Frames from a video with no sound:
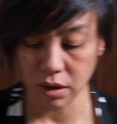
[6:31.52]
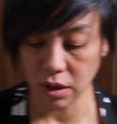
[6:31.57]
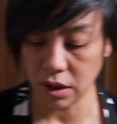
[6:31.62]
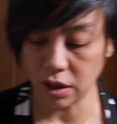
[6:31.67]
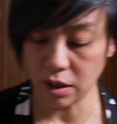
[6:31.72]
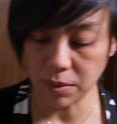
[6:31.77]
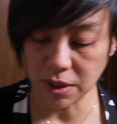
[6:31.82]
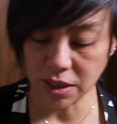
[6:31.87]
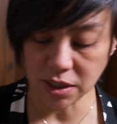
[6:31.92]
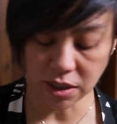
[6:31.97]
In
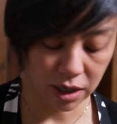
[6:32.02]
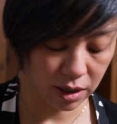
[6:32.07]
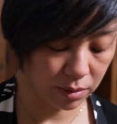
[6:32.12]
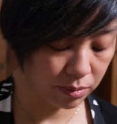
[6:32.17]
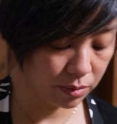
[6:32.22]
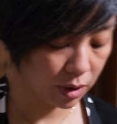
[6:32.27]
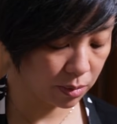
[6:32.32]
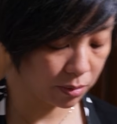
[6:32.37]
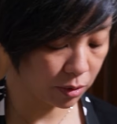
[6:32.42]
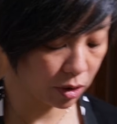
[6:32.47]
the
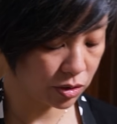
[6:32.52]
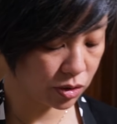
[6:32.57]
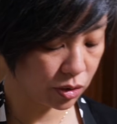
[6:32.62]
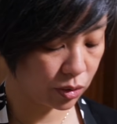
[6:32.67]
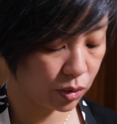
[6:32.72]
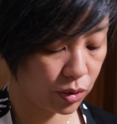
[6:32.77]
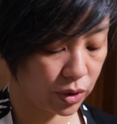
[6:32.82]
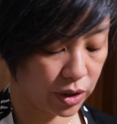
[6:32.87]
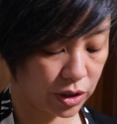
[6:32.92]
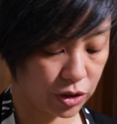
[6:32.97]
meantime, I'm
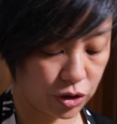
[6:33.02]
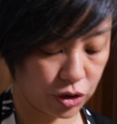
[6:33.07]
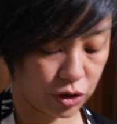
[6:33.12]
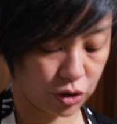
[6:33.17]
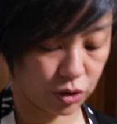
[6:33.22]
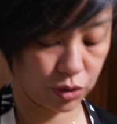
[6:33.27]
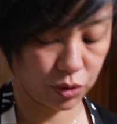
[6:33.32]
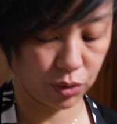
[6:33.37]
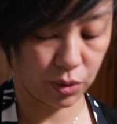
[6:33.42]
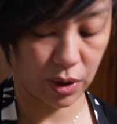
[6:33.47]
also going
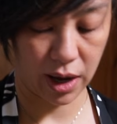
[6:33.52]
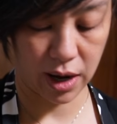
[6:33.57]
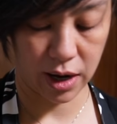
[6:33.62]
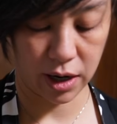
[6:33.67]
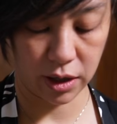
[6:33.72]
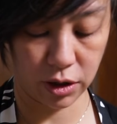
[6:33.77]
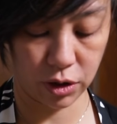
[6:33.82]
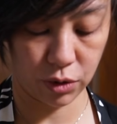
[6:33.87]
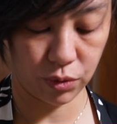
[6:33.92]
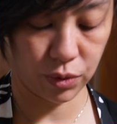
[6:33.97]
to
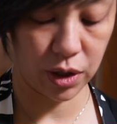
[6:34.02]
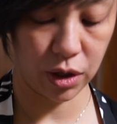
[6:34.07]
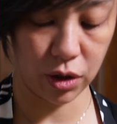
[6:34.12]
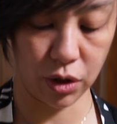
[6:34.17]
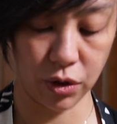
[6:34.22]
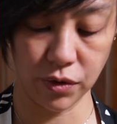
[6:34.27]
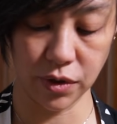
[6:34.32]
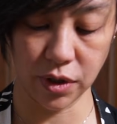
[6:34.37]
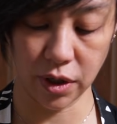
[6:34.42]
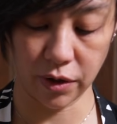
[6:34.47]
add three
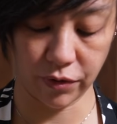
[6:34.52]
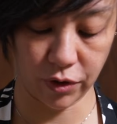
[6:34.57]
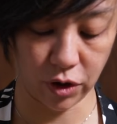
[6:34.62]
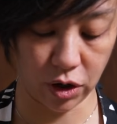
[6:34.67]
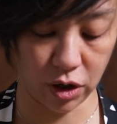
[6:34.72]
cloves of